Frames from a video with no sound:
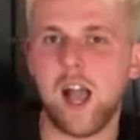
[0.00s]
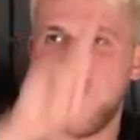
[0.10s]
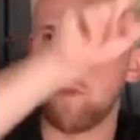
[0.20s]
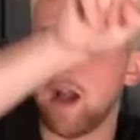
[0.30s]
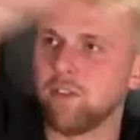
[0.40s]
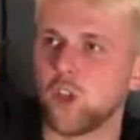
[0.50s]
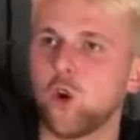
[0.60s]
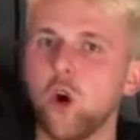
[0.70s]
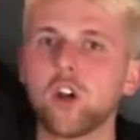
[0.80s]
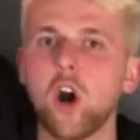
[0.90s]
I might have to
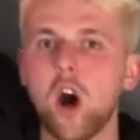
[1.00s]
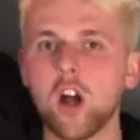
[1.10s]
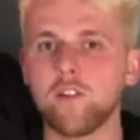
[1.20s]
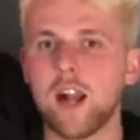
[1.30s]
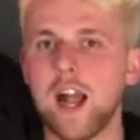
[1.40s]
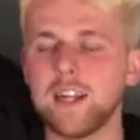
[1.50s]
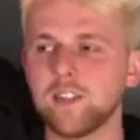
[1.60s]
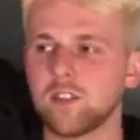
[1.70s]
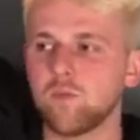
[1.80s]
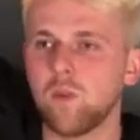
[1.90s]
cut a corner and hide
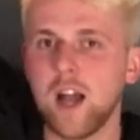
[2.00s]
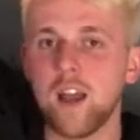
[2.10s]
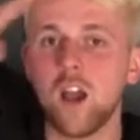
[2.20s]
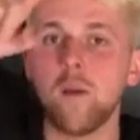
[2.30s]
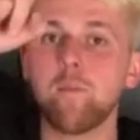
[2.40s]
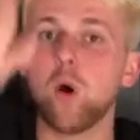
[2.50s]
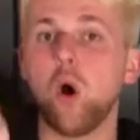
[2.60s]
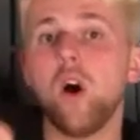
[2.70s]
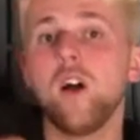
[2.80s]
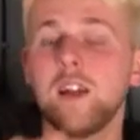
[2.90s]
it somewhere.
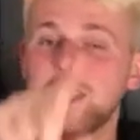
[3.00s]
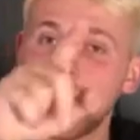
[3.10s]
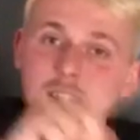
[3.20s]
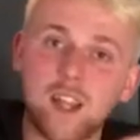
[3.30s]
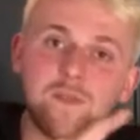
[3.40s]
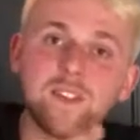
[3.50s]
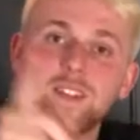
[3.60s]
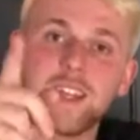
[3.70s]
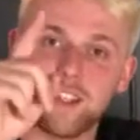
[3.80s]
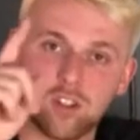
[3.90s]
But then the
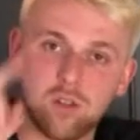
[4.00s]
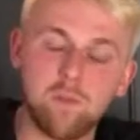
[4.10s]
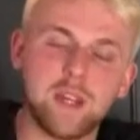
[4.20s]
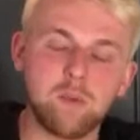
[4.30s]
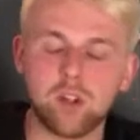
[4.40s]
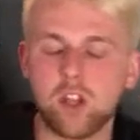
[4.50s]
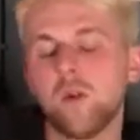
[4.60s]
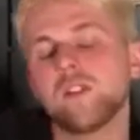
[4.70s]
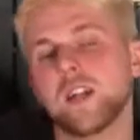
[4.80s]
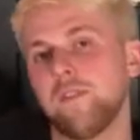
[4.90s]
difference is somebody would go
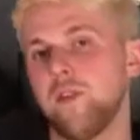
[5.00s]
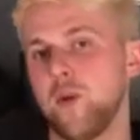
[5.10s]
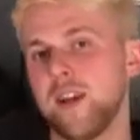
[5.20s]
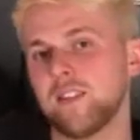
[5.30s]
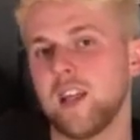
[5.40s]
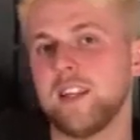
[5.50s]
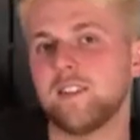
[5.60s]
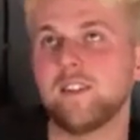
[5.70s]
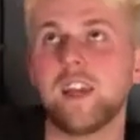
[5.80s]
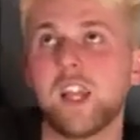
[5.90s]
to that 3 weeks
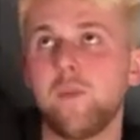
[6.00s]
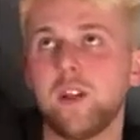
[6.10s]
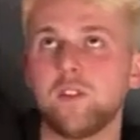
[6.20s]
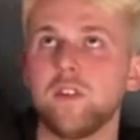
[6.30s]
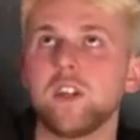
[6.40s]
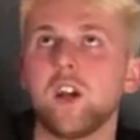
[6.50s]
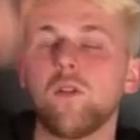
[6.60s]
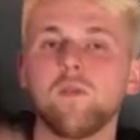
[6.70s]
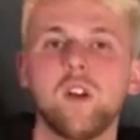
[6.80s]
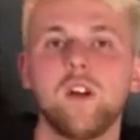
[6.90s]
later, take a picture of it and go,
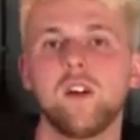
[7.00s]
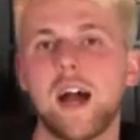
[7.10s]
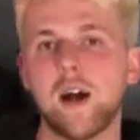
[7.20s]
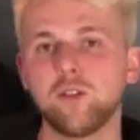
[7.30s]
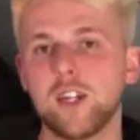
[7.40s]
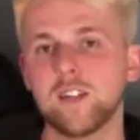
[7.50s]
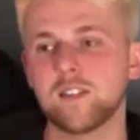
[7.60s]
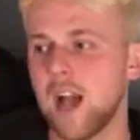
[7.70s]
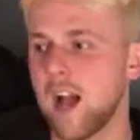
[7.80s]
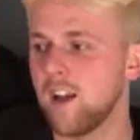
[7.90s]
how shit's
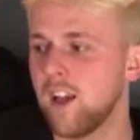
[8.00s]
that?